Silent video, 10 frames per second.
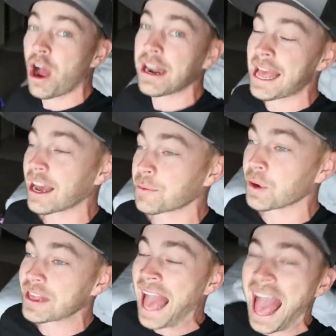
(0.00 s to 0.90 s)
Bugatti
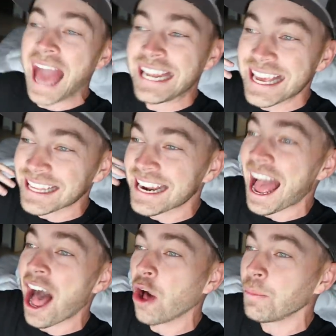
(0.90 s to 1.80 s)
experts, and he's gonna
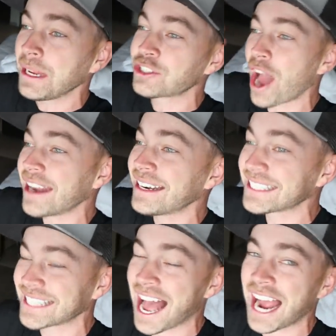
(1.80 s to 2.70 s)
help me try to
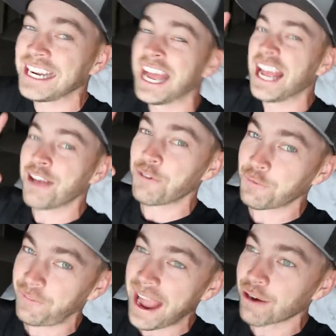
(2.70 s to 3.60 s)
decide if a
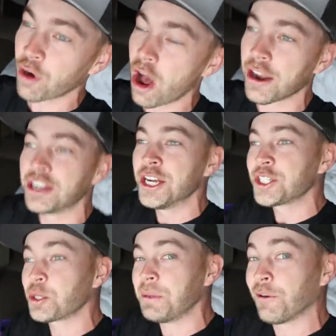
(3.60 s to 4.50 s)
Veyron
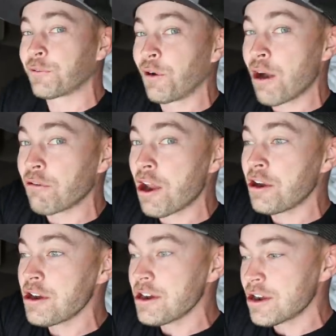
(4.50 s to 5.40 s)
should be a front
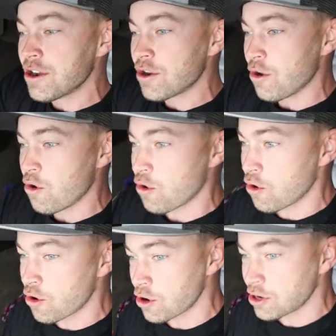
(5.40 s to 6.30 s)
runner
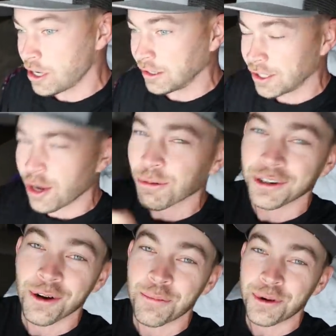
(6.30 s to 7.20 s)
or...
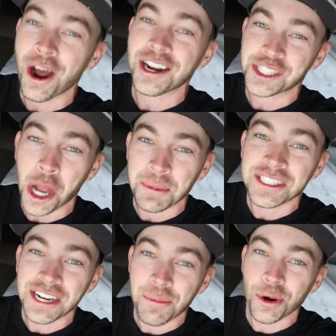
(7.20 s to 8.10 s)
we're going Bugatti shopping today,